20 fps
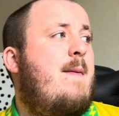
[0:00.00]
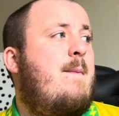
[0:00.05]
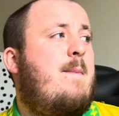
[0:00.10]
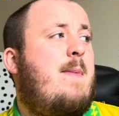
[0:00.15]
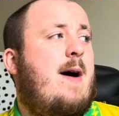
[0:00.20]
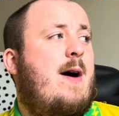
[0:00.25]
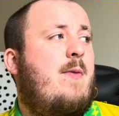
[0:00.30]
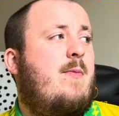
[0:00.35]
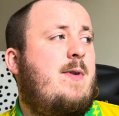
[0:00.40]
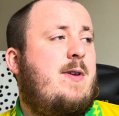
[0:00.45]

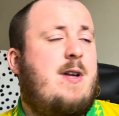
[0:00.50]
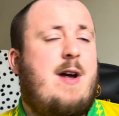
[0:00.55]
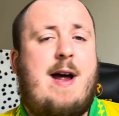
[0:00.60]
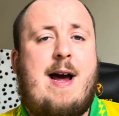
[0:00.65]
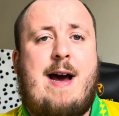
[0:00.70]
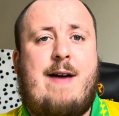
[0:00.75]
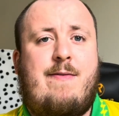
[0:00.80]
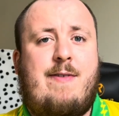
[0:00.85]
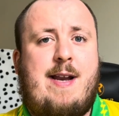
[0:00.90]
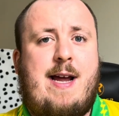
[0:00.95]
but we don't
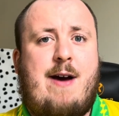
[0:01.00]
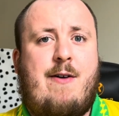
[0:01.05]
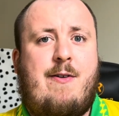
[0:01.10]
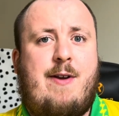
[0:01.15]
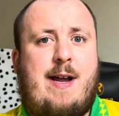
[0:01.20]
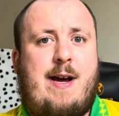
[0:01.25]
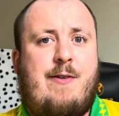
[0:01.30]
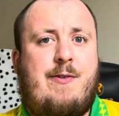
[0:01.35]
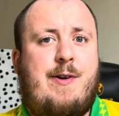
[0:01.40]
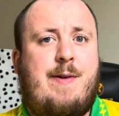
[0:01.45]
have an
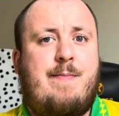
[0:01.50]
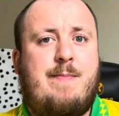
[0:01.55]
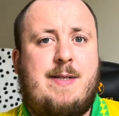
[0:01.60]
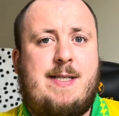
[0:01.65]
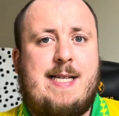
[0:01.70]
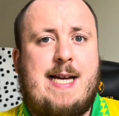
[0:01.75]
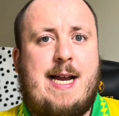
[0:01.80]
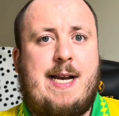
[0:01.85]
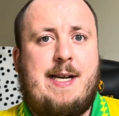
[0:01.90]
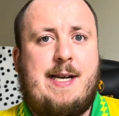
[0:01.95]
out-and-out number
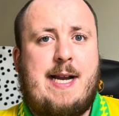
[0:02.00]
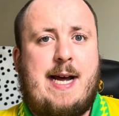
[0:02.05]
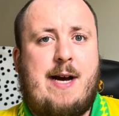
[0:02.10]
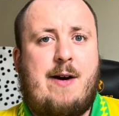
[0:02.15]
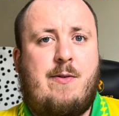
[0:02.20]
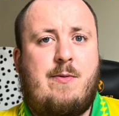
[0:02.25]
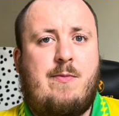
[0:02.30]
10 now,